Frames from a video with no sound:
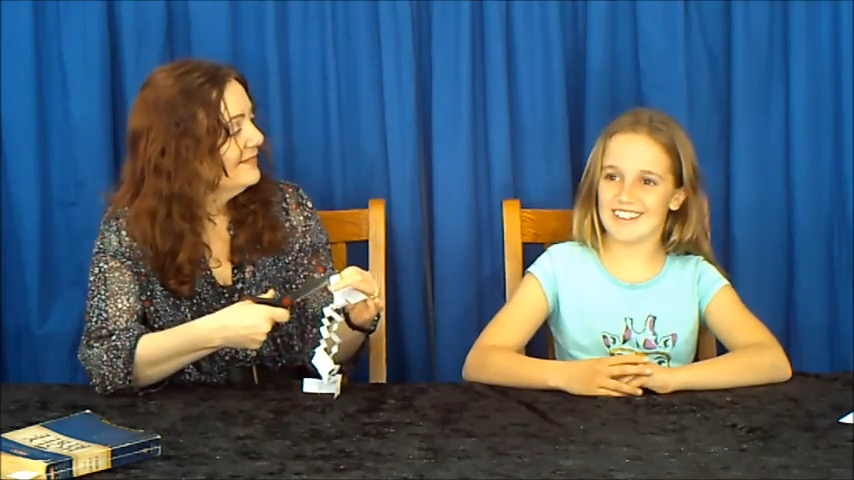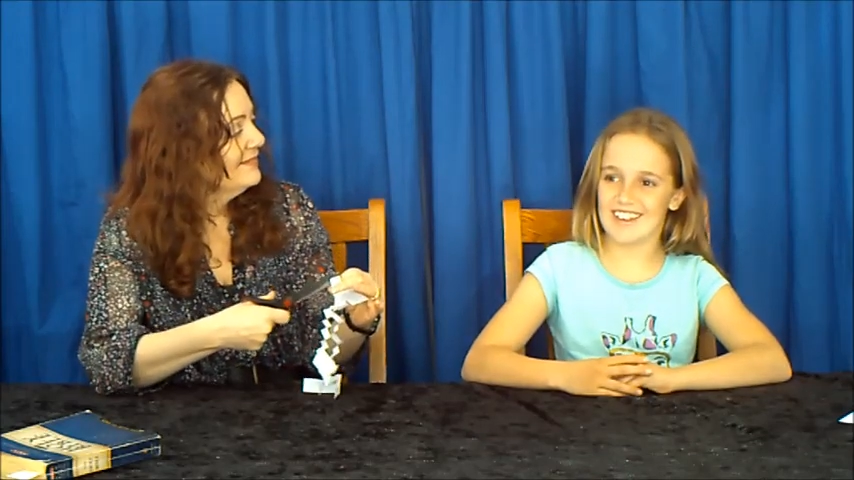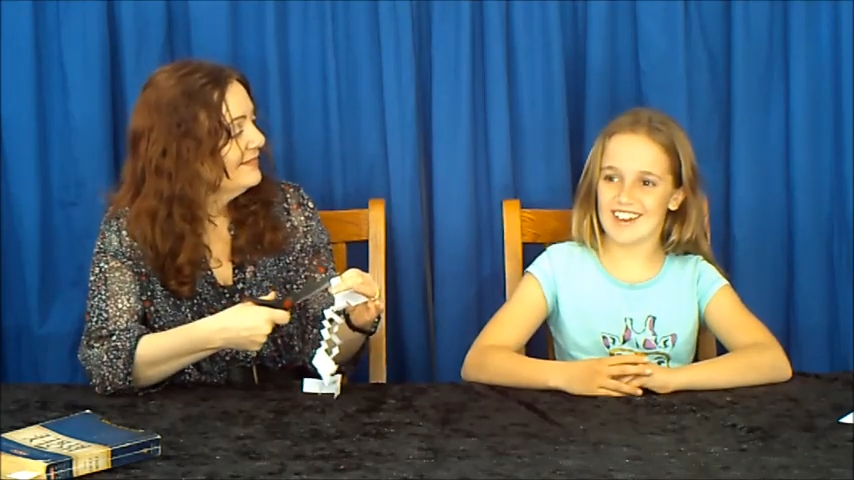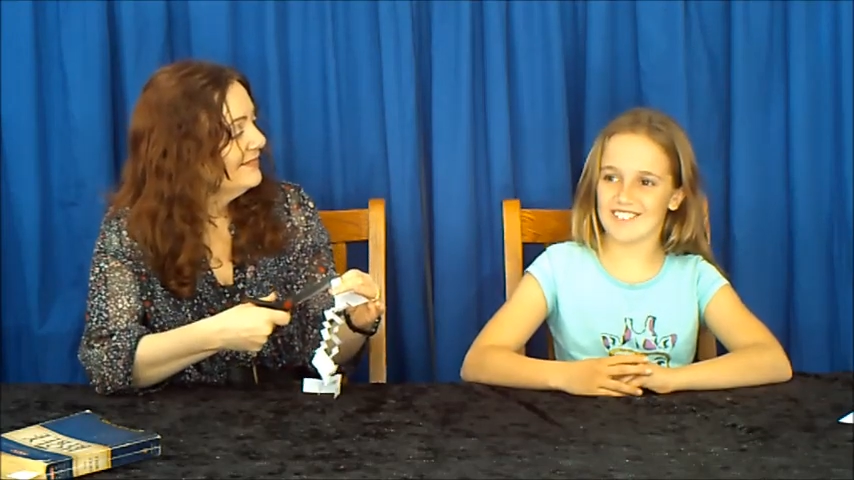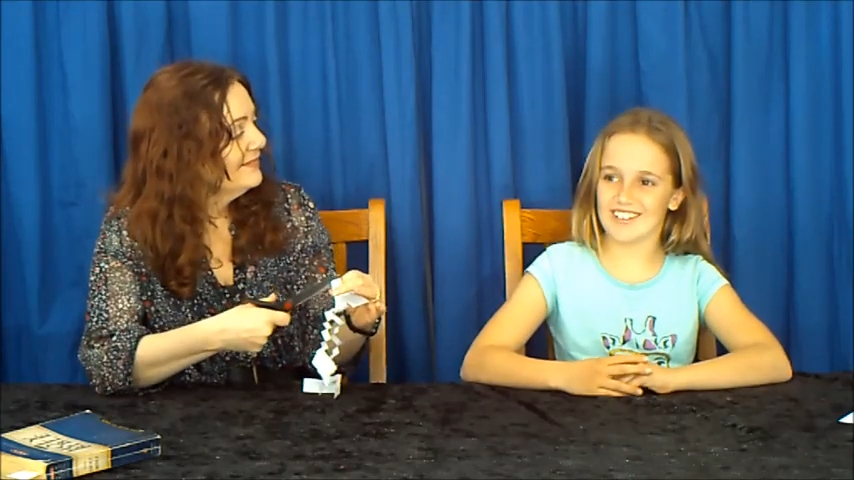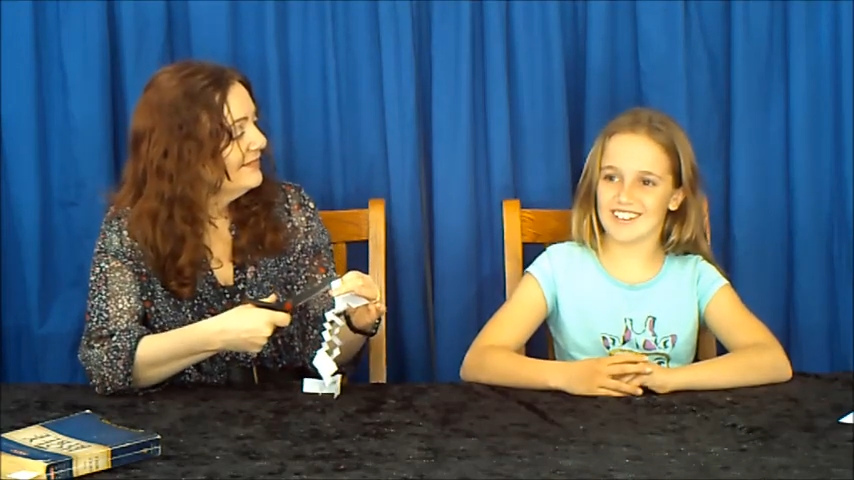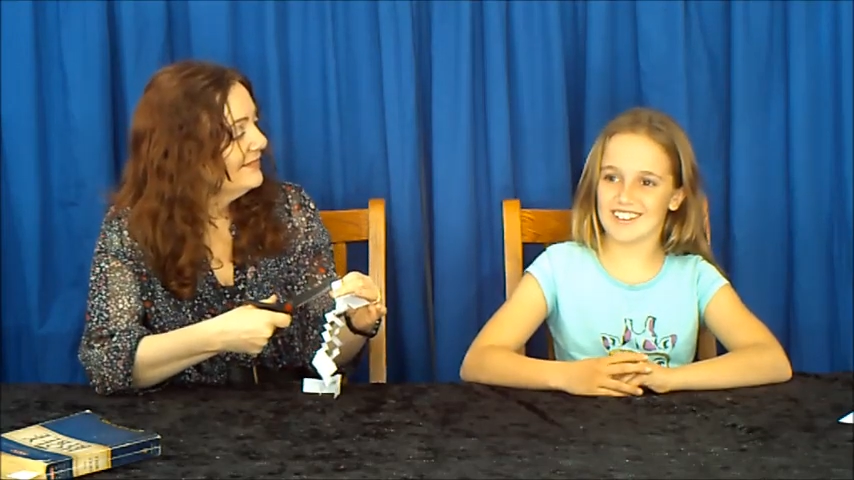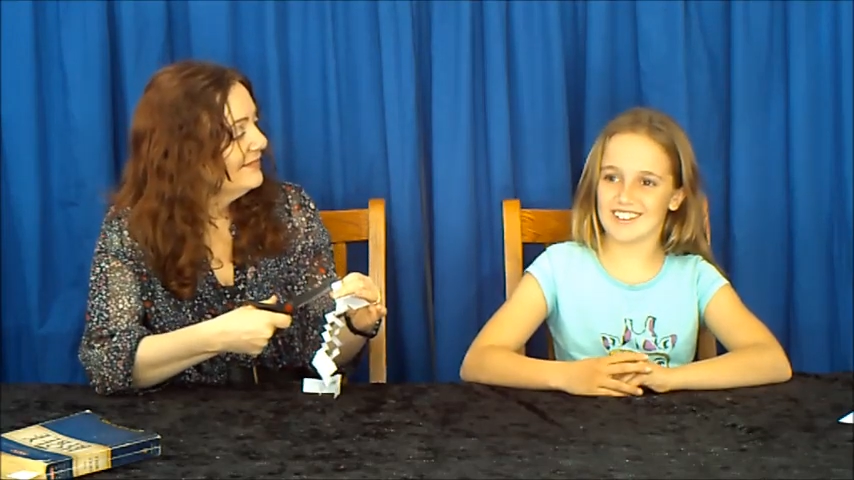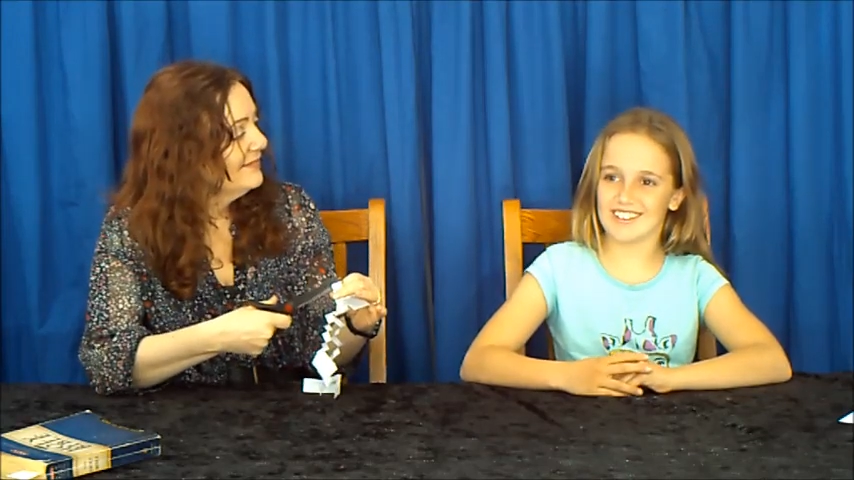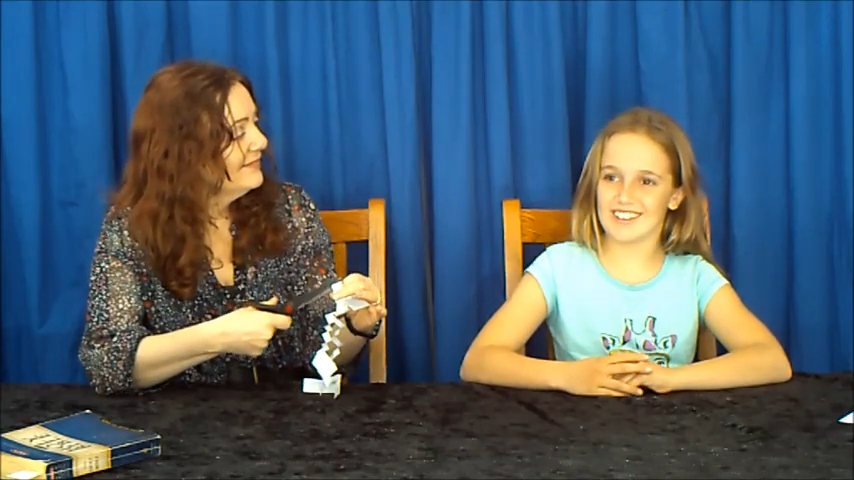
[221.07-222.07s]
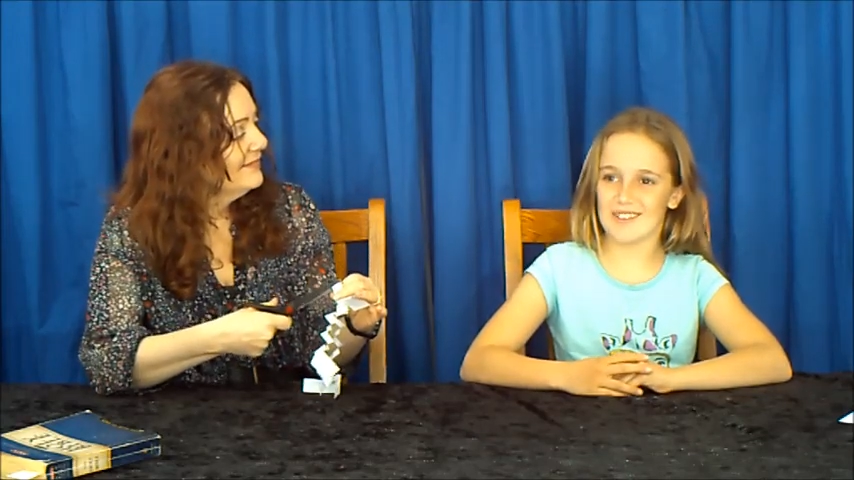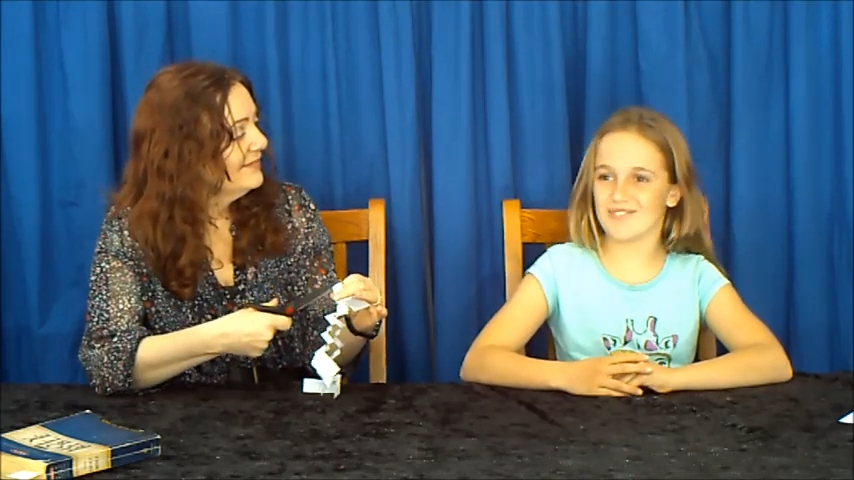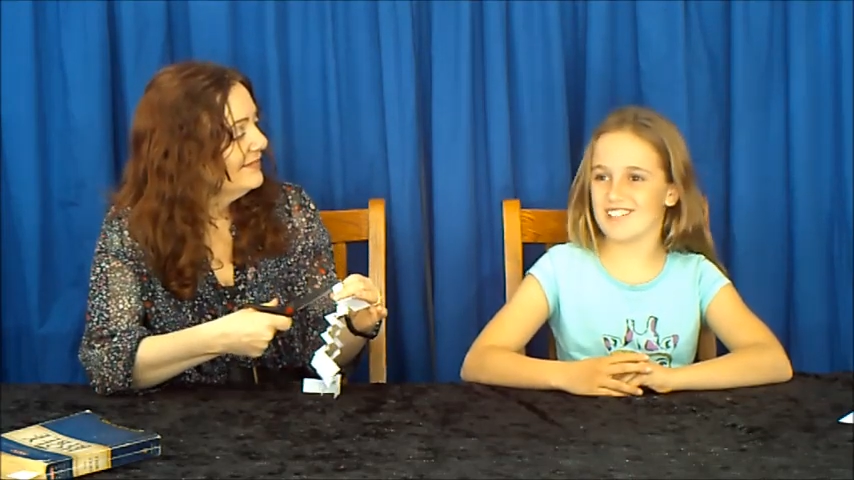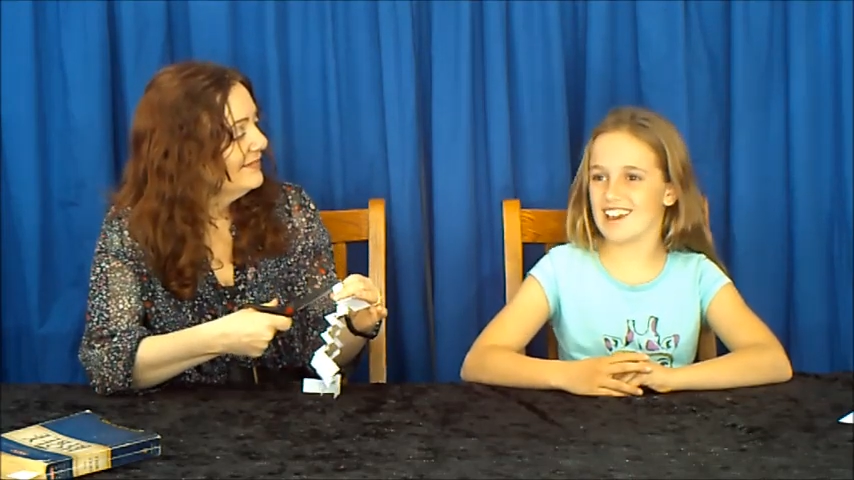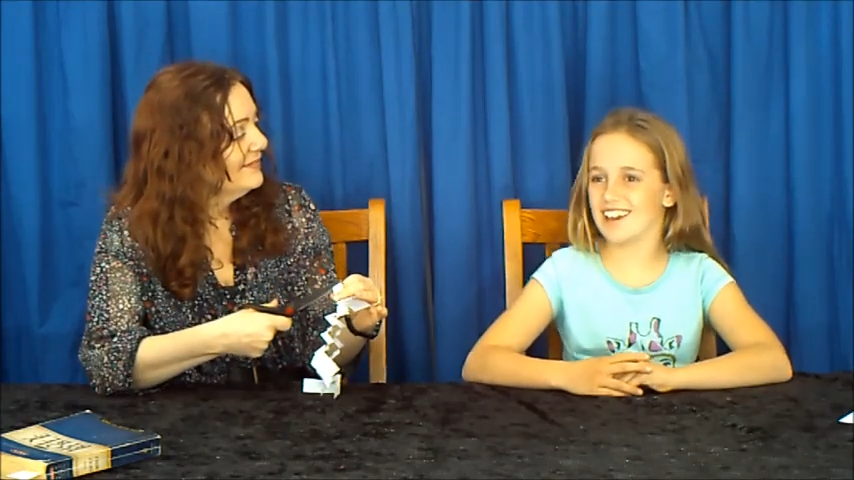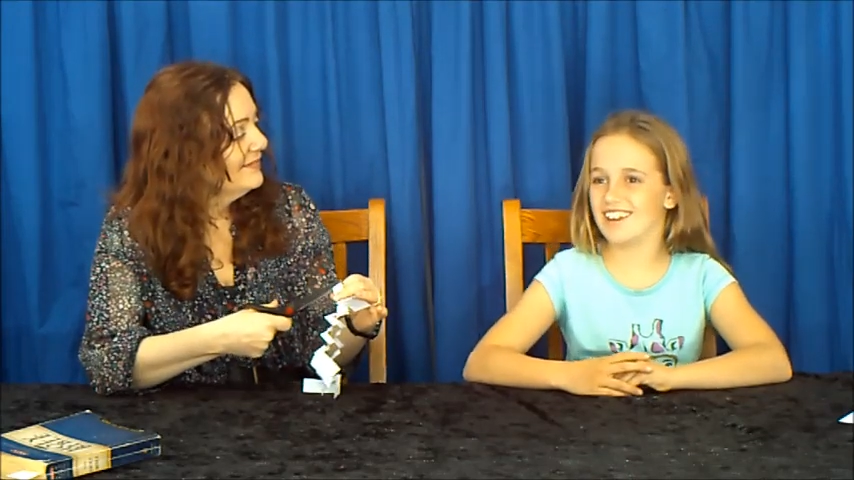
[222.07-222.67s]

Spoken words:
that seems dead,